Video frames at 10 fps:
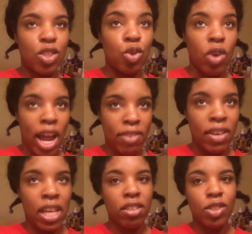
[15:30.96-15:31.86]

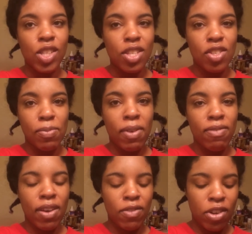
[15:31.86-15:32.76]
driving to the gym at
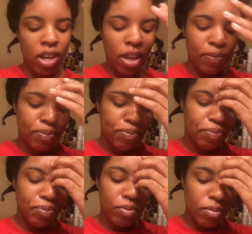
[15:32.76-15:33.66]
five thirty.
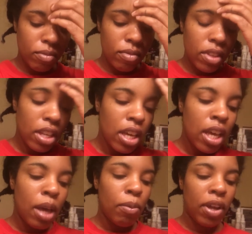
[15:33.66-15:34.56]

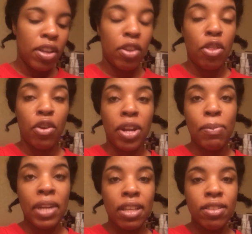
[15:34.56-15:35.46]
I did thirty
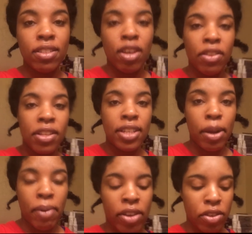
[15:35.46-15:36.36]
minutes on the
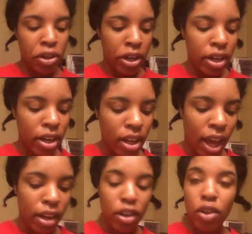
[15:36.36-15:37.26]
Stairmaster. I
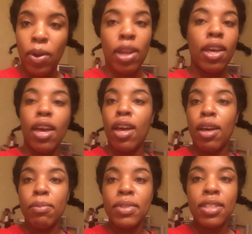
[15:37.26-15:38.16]
didn't do any
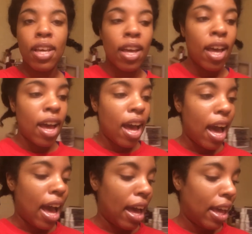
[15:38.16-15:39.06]
abs.
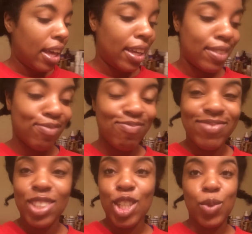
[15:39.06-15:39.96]
I
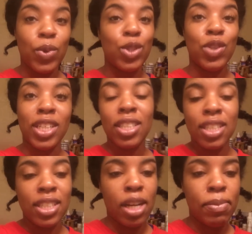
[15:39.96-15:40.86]
just went straight to the
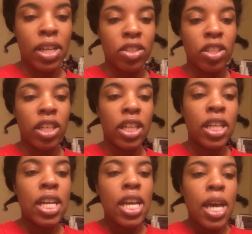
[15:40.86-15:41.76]
Stairmaster.
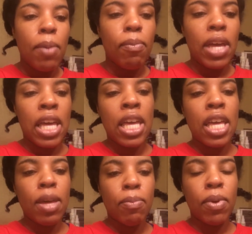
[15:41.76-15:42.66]
My
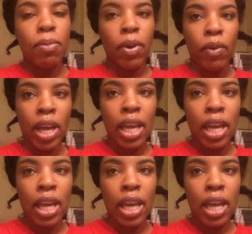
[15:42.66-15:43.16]
hip, my right